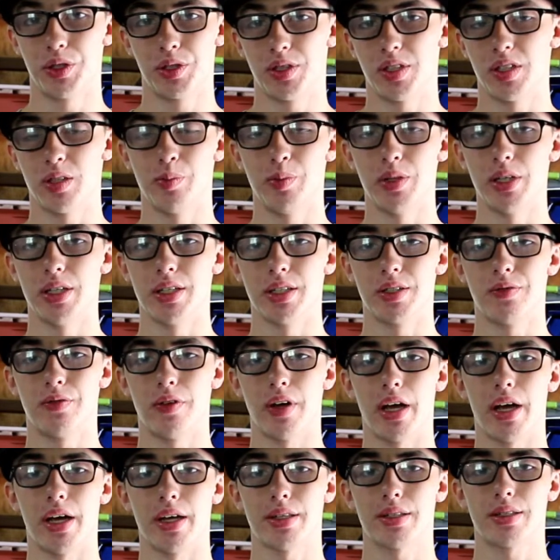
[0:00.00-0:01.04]
as be as
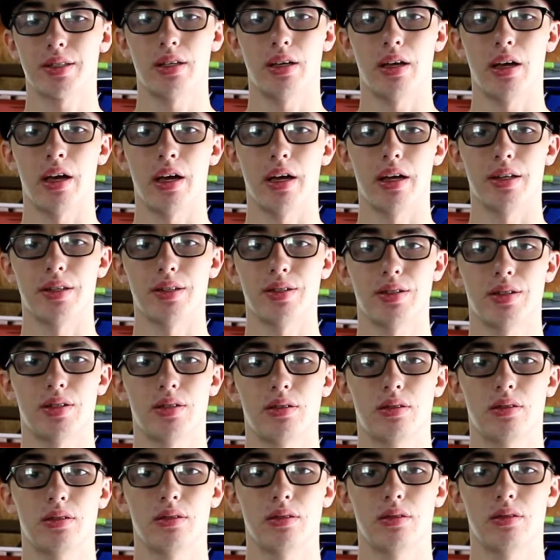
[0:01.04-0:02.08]
fast
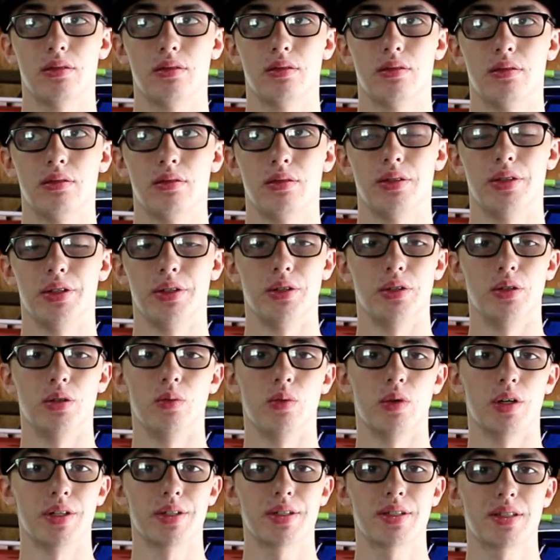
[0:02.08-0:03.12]
as the new
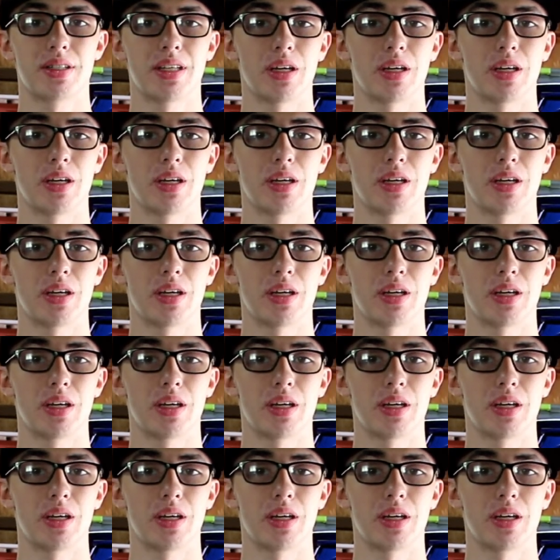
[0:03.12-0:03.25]
ones.